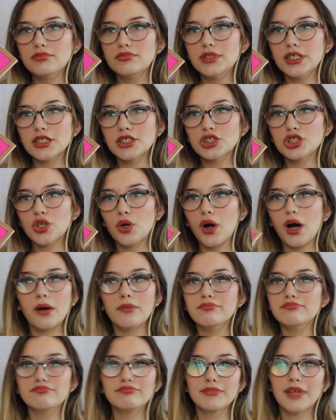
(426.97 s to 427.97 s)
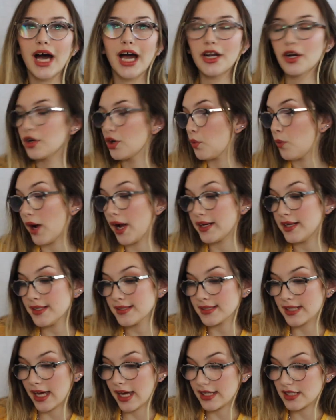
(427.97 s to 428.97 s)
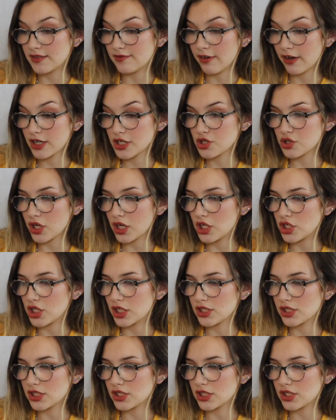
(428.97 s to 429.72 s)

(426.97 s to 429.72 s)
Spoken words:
doesn't show up. I don't know why it does that. It's very strange.